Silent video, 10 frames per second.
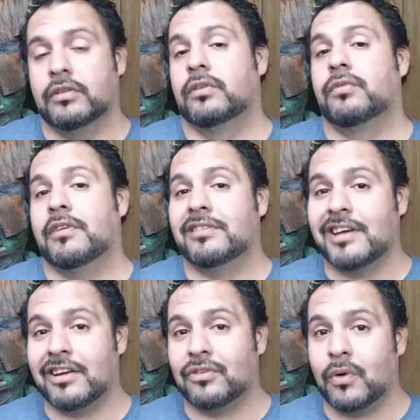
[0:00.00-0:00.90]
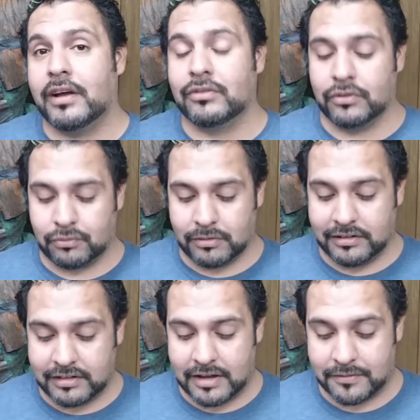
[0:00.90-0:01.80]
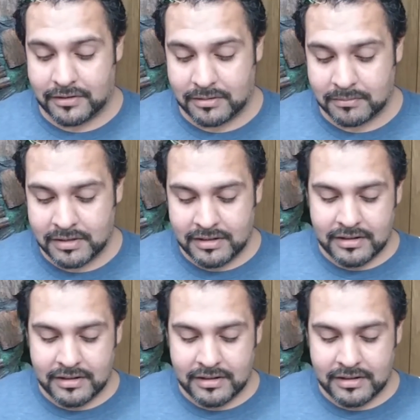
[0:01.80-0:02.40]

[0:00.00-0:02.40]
So his friends die twice, so it's really sad for him.